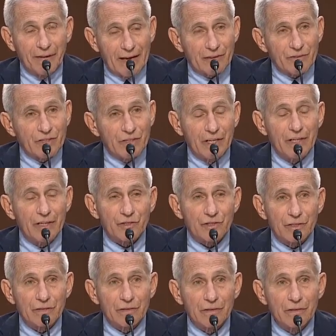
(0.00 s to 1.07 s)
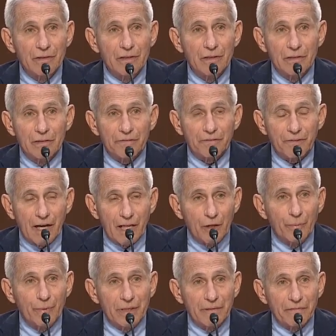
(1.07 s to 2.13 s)
vaccination
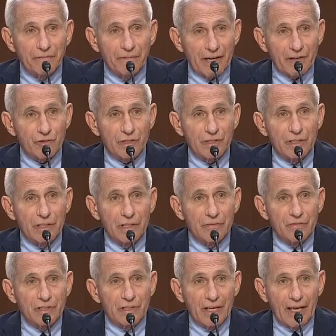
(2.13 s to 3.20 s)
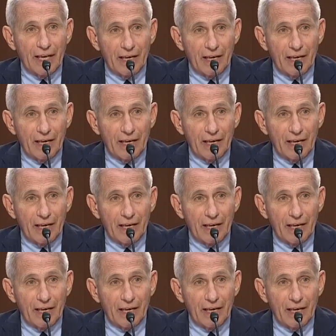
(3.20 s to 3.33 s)
following infection gives an